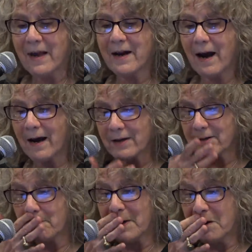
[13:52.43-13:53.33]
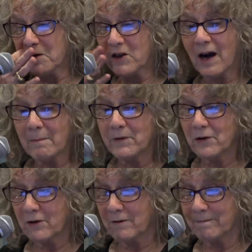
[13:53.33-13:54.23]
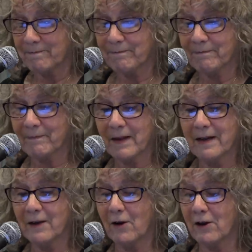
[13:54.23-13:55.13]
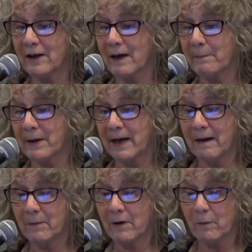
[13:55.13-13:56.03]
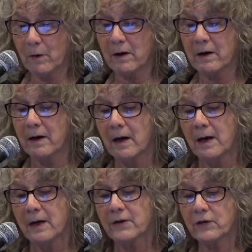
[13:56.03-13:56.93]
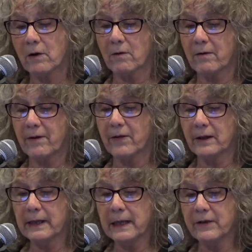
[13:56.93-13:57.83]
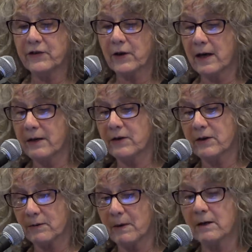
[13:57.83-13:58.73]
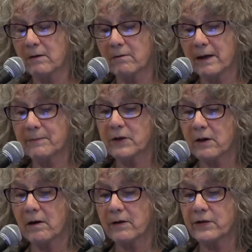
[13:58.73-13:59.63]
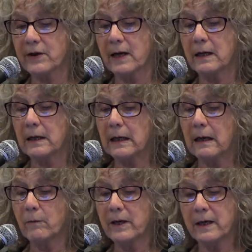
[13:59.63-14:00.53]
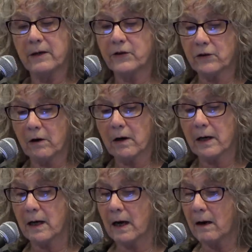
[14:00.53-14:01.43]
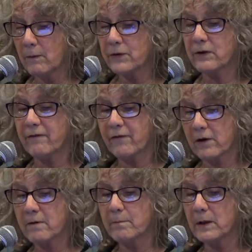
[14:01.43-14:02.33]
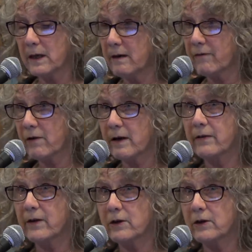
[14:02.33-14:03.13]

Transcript: it has a bigger job to do in calling up a name or a word. So the lead scientist, Michael Ramscar, said that when he started, I was a firm believer in the